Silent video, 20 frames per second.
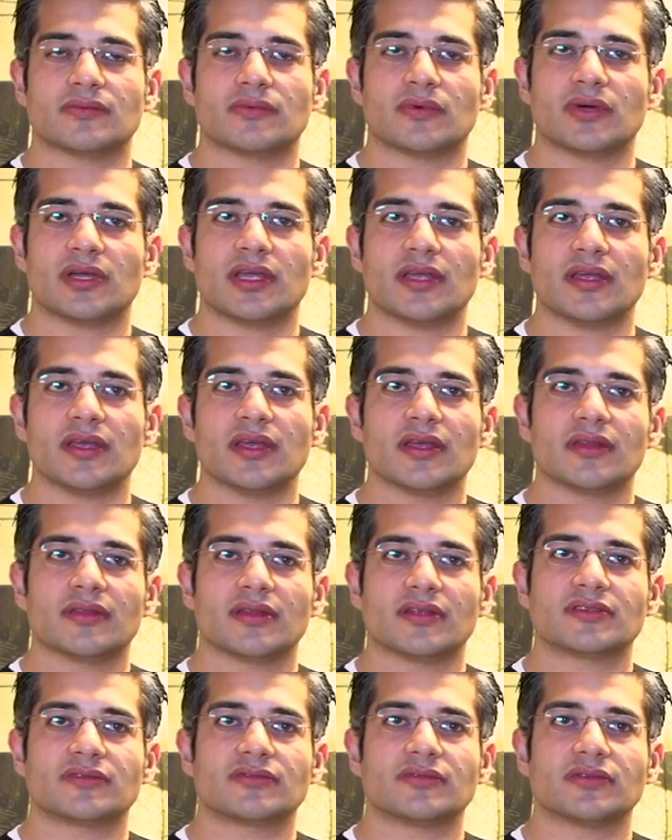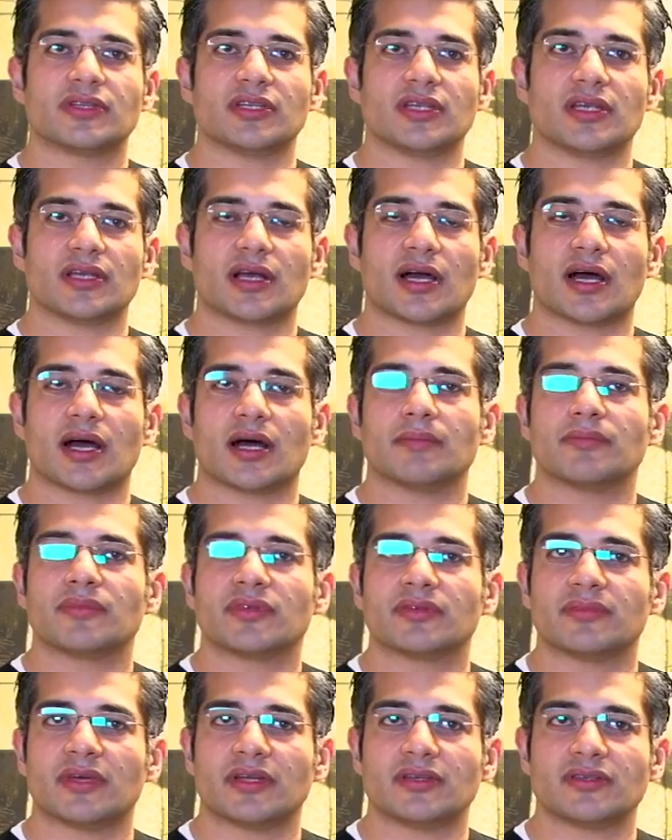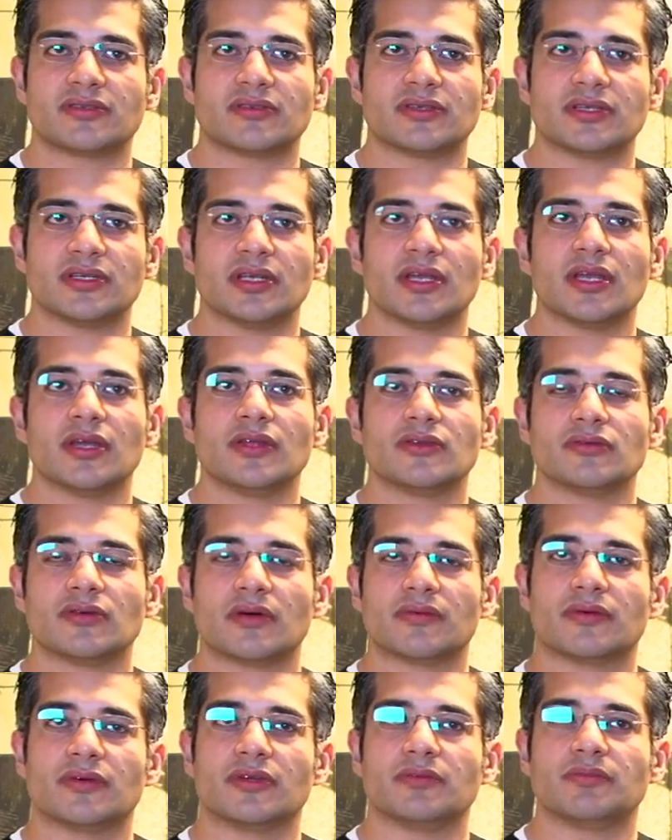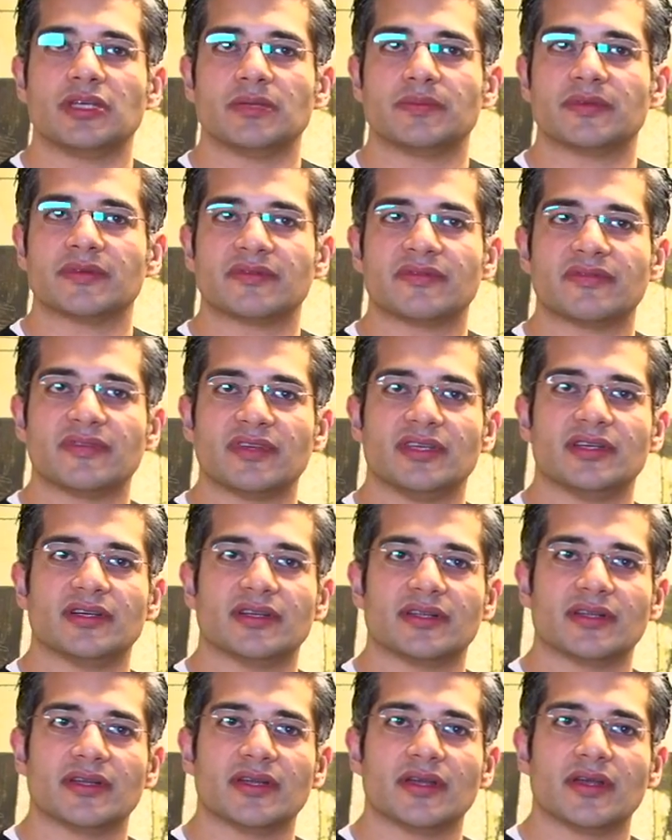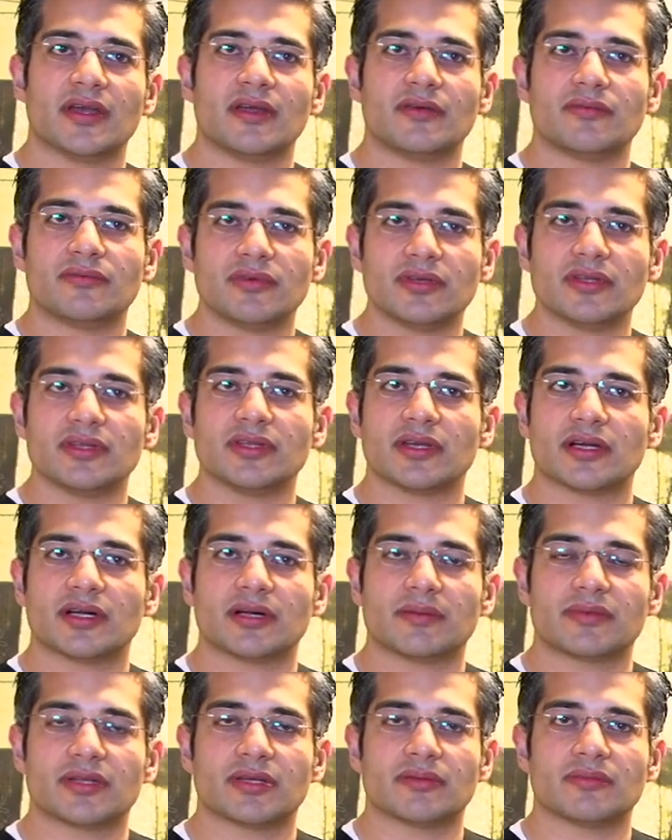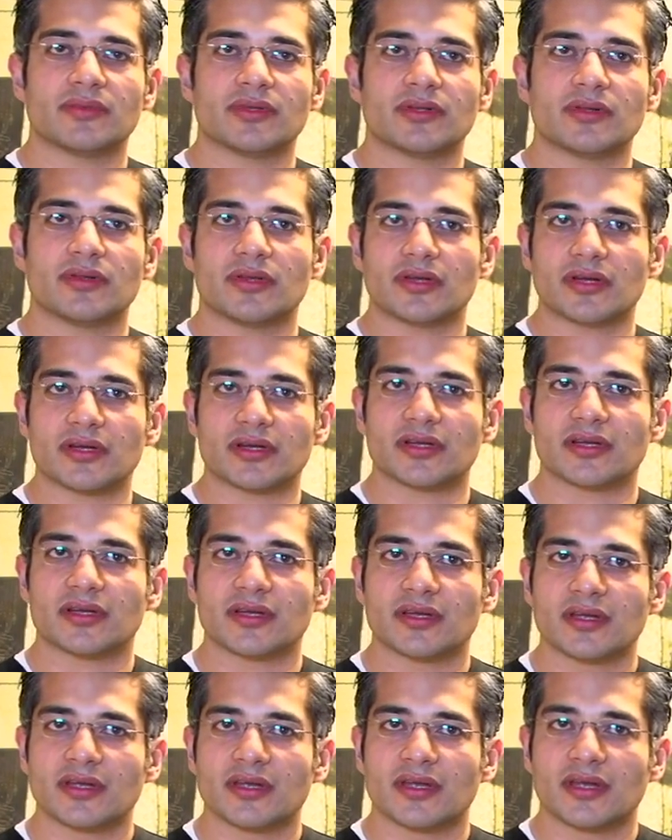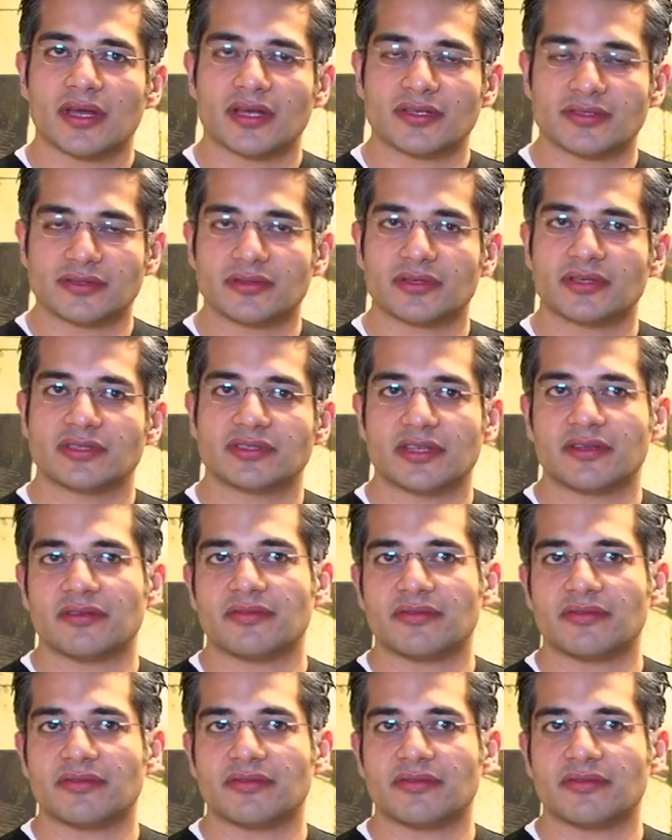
way that's really complementary to how good people feel and really help them look as good as they